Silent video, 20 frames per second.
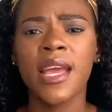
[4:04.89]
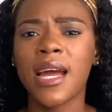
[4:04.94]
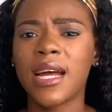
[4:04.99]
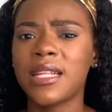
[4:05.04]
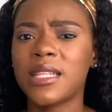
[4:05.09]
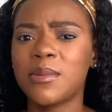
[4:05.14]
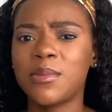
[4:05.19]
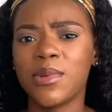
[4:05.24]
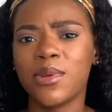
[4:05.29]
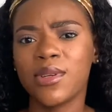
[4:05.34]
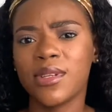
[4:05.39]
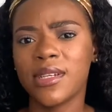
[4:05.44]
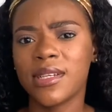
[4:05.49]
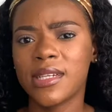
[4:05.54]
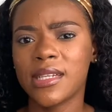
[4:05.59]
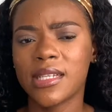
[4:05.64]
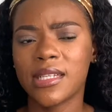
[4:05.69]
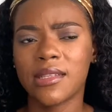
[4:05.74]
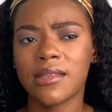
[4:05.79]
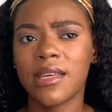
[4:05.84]
And to be
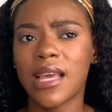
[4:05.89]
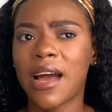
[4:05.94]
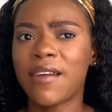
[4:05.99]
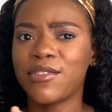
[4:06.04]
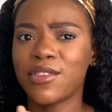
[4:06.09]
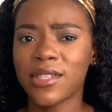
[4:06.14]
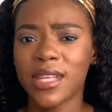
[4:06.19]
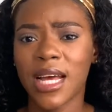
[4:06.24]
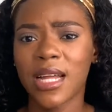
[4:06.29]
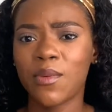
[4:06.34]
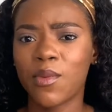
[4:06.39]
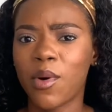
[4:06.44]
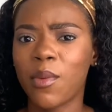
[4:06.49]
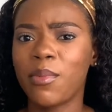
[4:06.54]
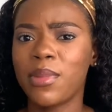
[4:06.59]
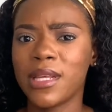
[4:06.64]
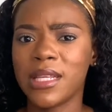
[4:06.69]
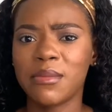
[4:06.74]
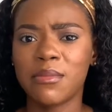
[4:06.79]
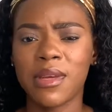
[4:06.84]
honest, I've just had 1
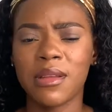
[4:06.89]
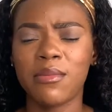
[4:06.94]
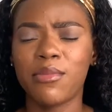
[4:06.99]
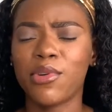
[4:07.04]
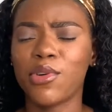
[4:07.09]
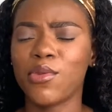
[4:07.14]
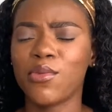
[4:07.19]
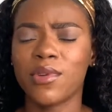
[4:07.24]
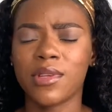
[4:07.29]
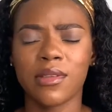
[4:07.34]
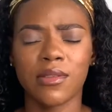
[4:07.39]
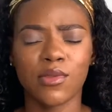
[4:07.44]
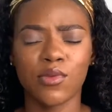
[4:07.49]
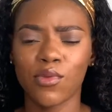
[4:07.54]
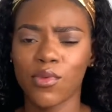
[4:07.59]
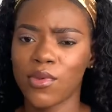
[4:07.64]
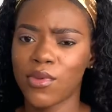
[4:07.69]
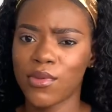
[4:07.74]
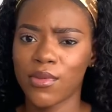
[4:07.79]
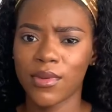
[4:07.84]
placement, but it was
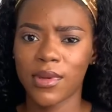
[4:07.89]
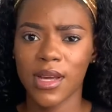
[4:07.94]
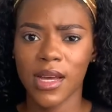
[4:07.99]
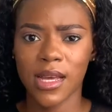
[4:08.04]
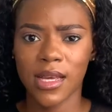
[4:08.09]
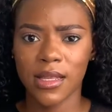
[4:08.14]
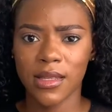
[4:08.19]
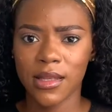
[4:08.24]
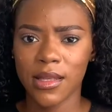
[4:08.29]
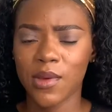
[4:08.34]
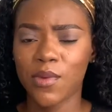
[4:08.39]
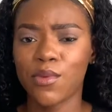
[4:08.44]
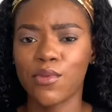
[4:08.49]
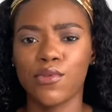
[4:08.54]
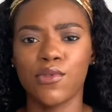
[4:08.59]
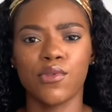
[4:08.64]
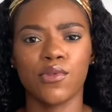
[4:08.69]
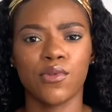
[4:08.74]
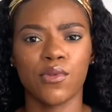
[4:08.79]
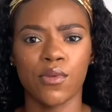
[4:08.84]
so good, guys. It was
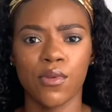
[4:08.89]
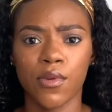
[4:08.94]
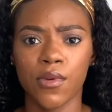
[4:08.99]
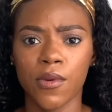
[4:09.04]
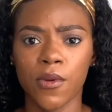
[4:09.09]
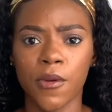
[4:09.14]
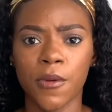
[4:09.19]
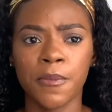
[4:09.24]
so good.